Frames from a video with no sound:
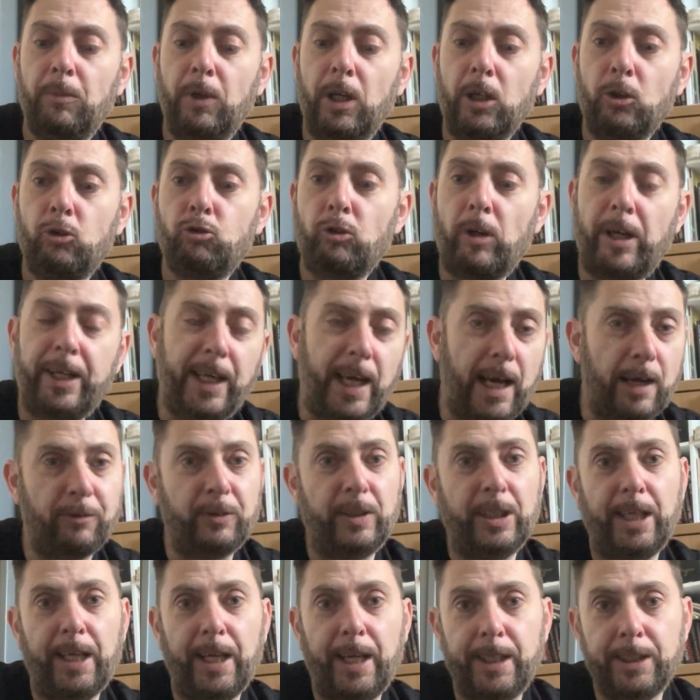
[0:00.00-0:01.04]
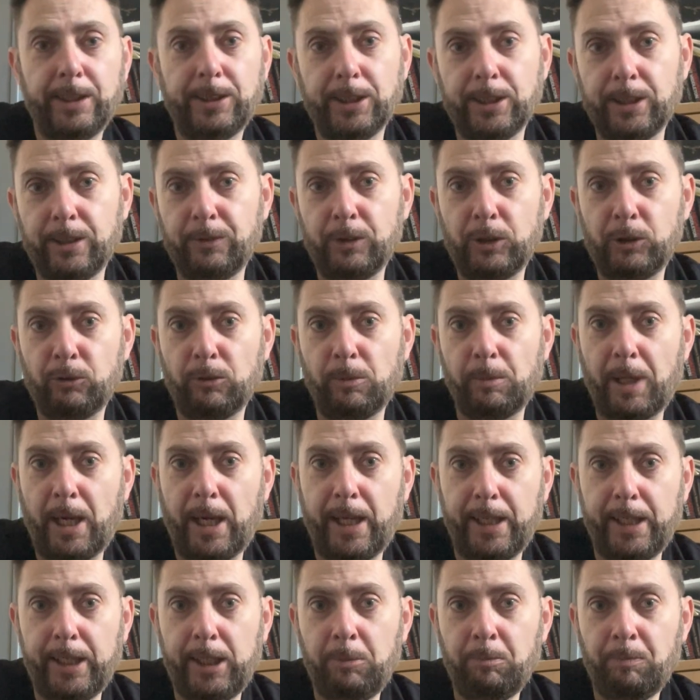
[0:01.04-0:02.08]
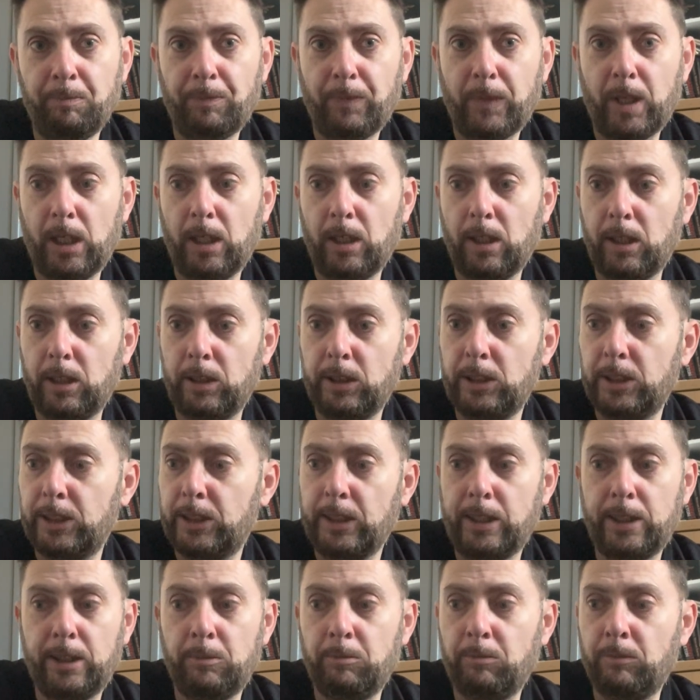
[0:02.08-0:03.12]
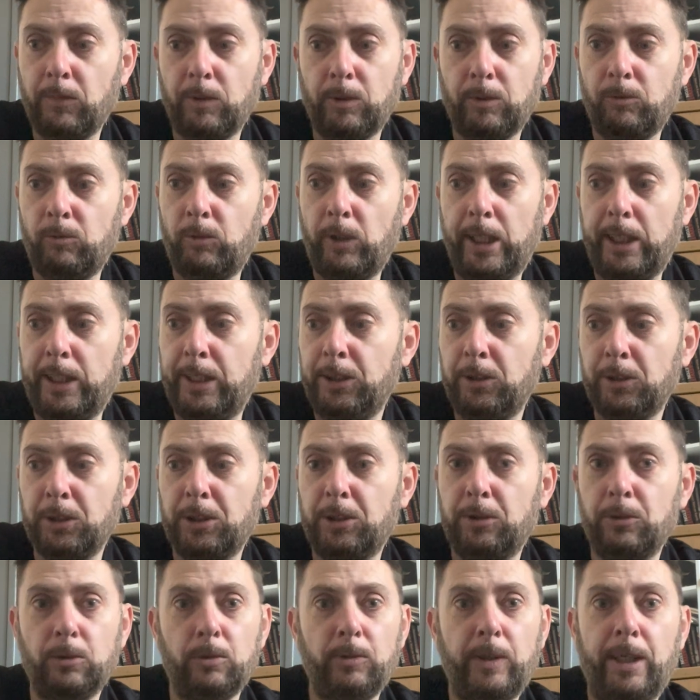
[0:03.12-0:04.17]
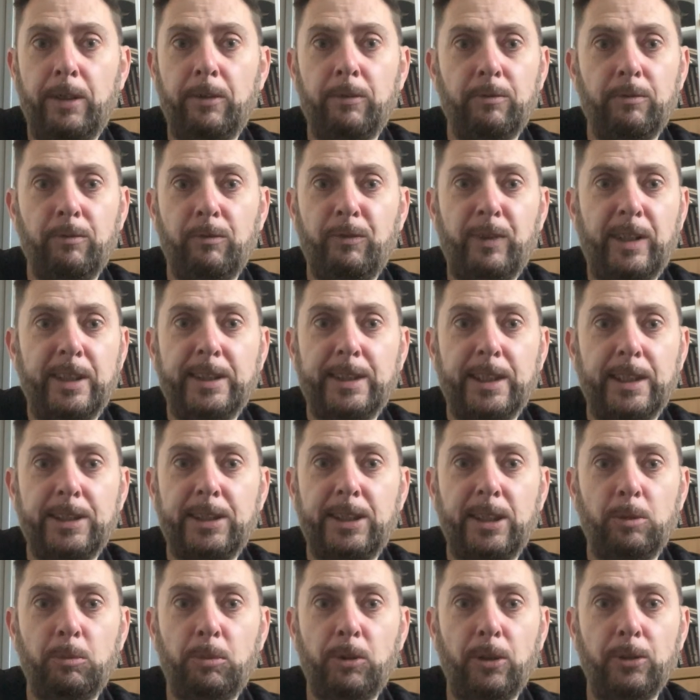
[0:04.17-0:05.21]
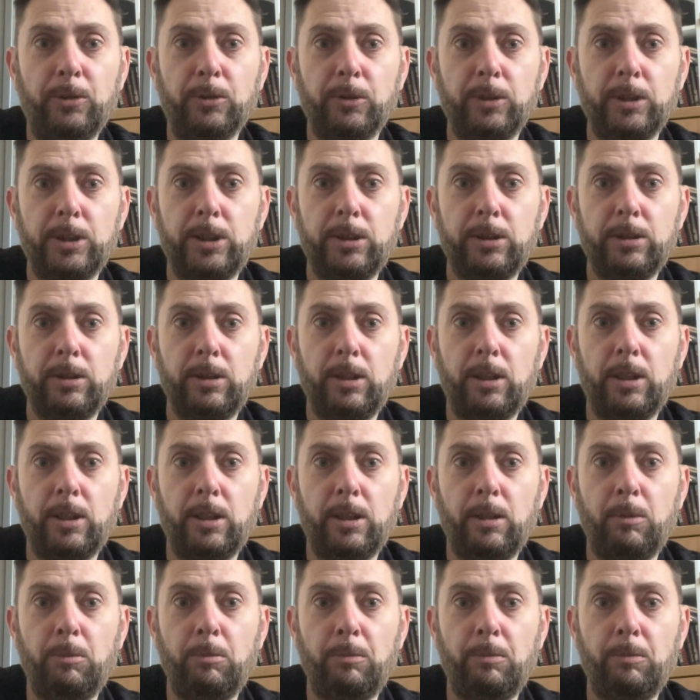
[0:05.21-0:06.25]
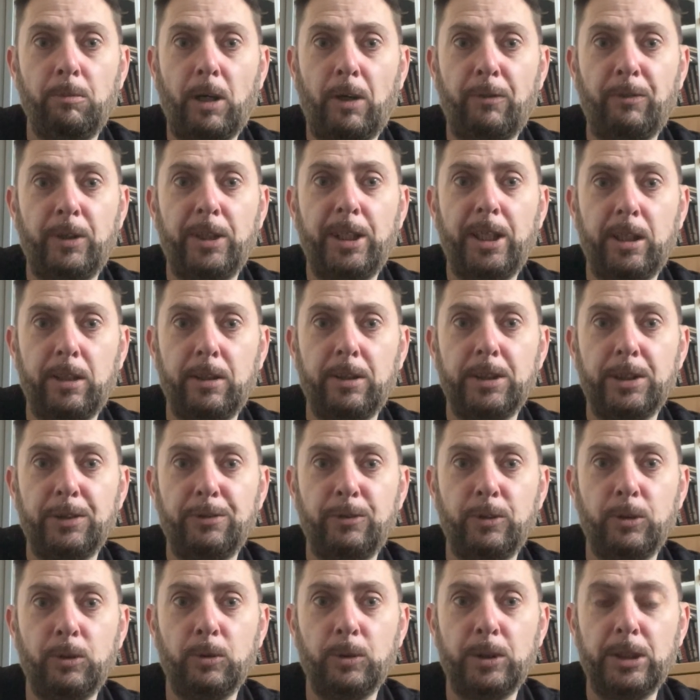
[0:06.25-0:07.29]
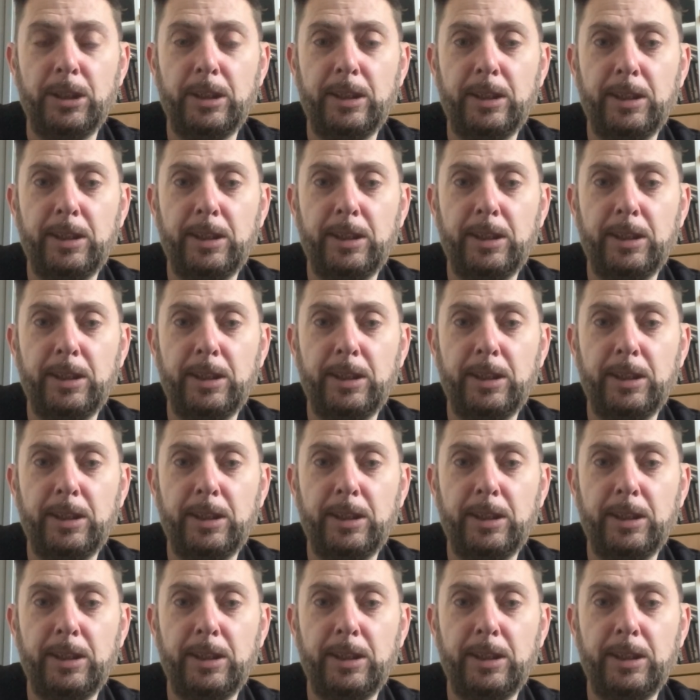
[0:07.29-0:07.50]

Great aftercare service from AIM, and really just an all-round fantastic product. I find it hard to fault.